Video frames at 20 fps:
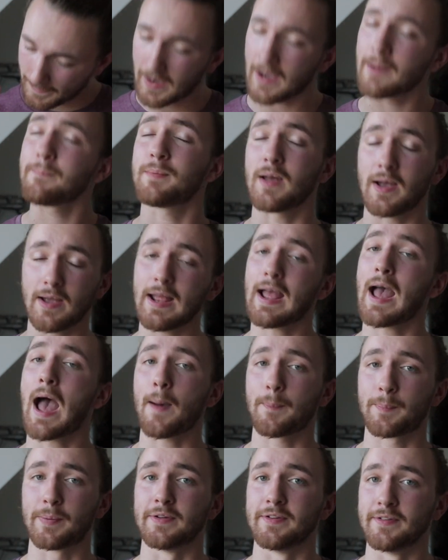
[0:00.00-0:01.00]
it
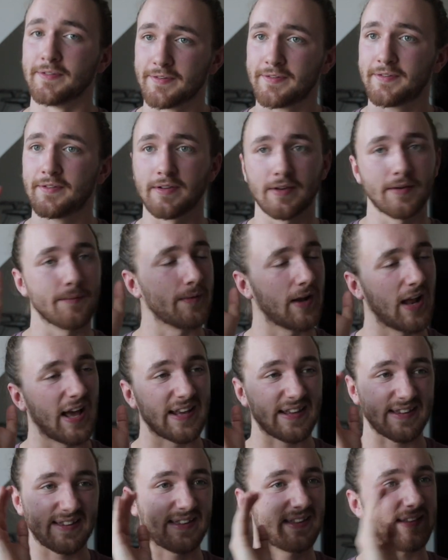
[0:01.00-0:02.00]
happens. You're like,